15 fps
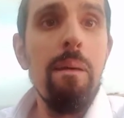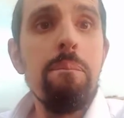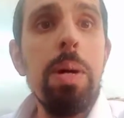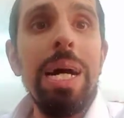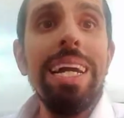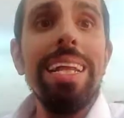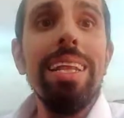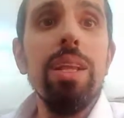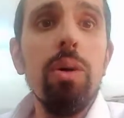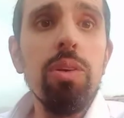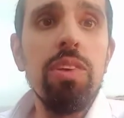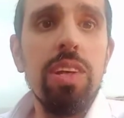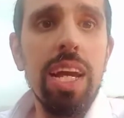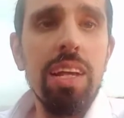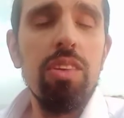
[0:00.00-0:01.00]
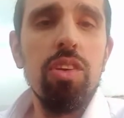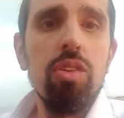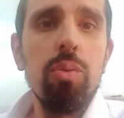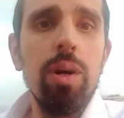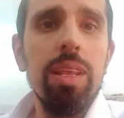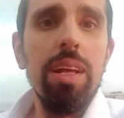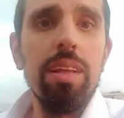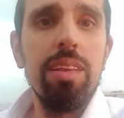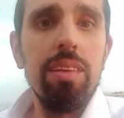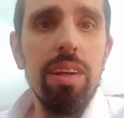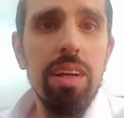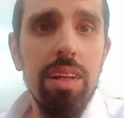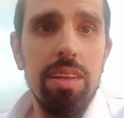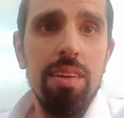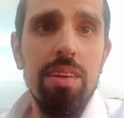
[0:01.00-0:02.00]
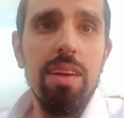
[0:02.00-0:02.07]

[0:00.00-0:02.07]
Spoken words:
But in those cases where they did